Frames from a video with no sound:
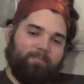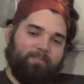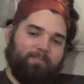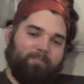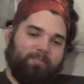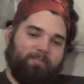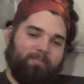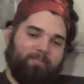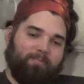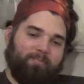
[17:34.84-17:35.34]

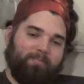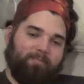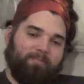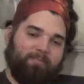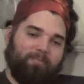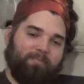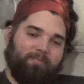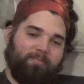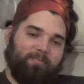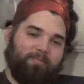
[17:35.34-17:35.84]

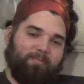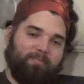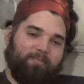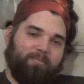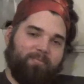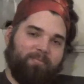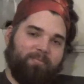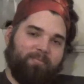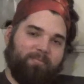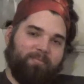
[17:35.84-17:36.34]

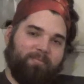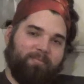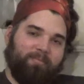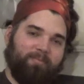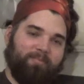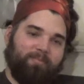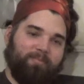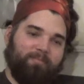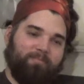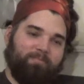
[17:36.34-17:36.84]

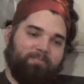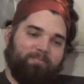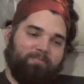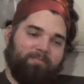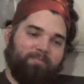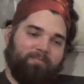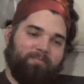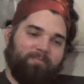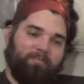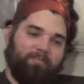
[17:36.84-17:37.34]

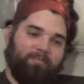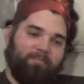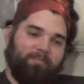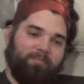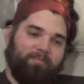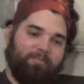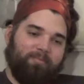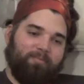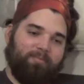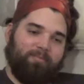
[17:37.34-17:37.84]

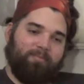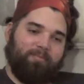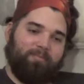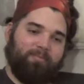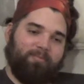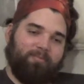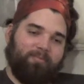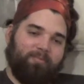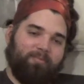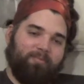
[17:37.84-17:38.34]

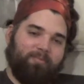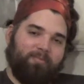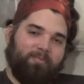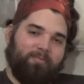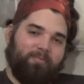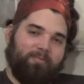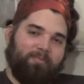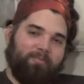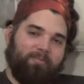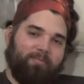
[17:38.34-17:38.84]

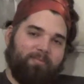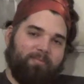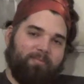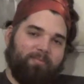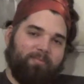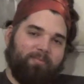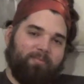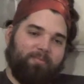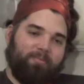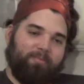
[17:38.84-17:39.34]

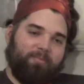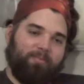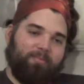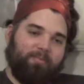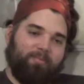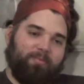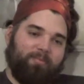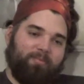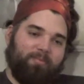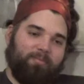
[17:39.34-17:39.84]

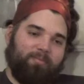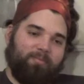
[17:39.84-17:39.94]
(not speaking)